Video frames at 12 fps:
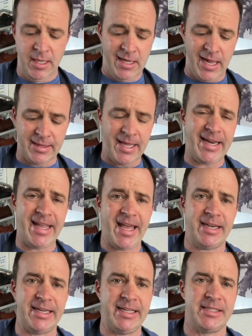I thought he had
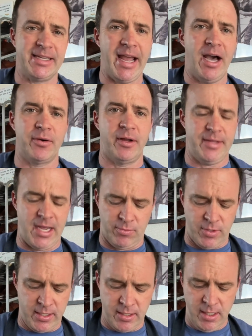an easy out on that
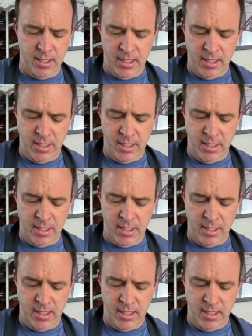one,